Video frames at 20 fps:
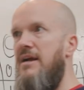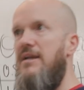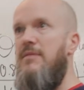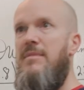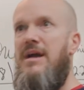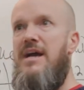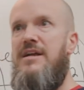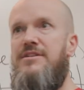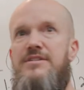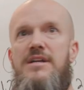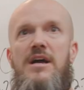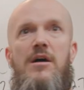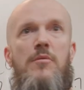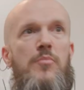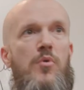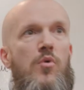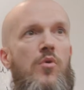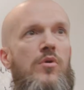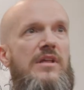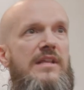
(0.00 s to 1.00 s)
right, imagine how
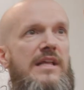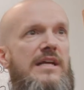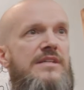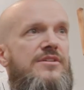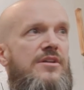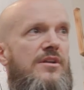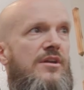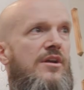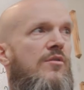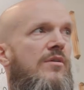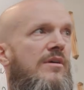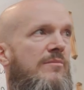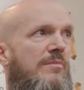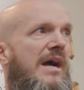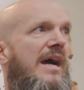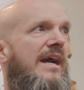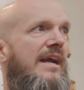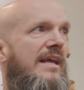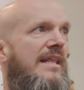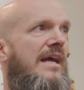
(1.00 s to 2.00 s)
poorly that's gonna go in
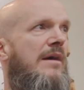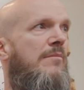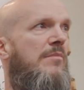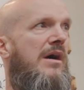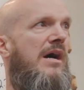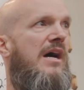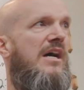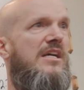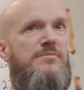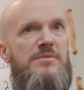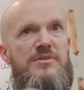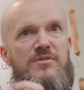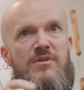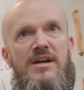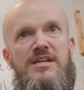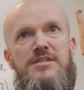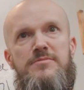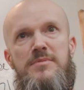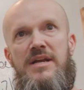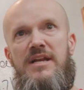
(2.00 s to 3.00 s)
back in that box. But
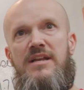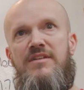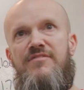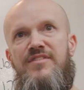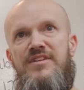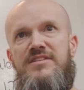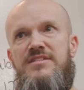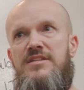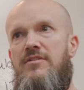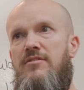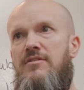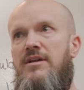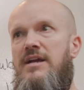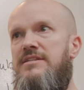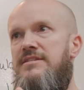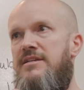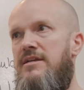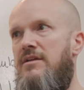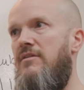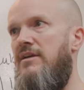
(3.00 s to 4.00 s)
dry spaghetti fits in there
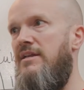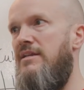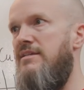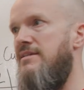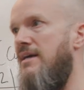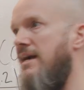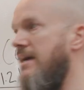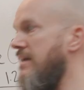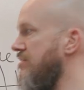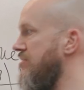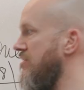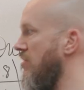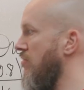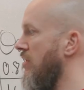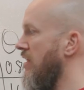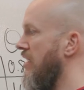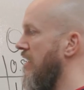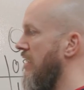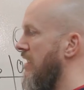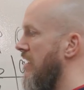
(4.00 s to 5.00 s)
nice and clean and tight. So
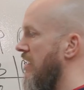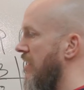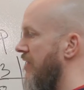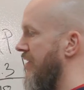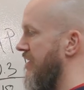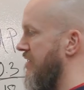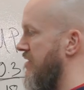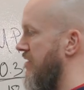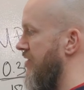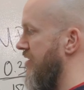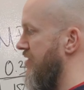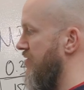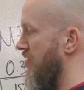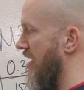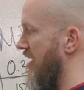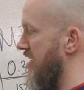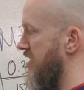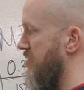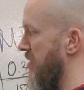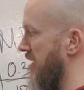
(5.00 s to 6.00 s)
the, the
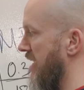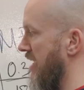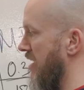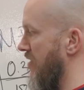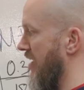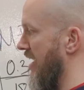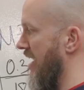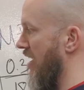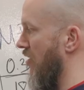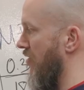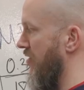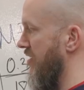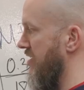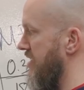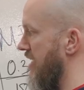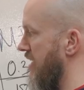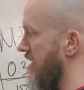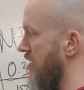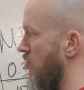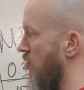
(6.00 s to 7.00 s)
dry spaghetti, the healthy
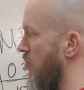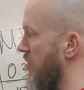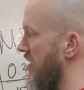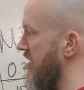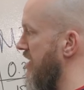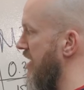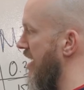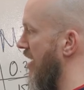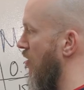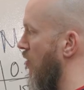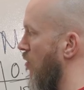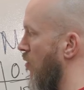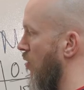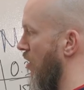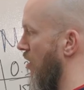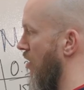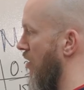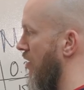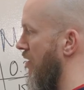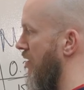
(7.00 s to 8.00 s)
tendon will be
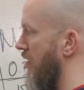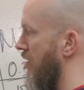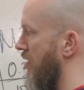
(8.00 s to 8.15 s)
narrower